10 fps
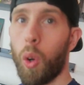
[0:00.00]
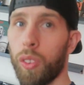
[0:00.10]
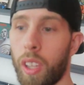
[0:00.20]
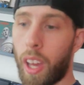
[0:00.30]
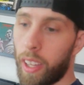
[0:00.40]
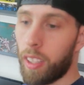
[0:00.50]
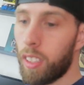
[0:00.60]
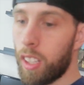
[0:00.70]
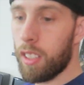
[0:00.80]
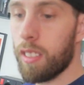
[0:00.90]
GoldenEye and
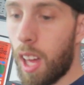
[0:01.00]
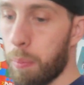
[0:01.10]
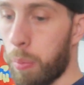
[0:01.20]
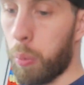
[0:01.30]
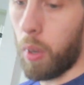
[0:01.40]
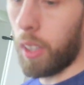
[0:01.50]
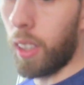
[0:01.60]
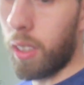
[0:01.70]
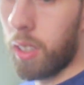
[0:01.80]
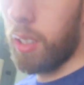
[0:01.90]
then it stopped working. I'm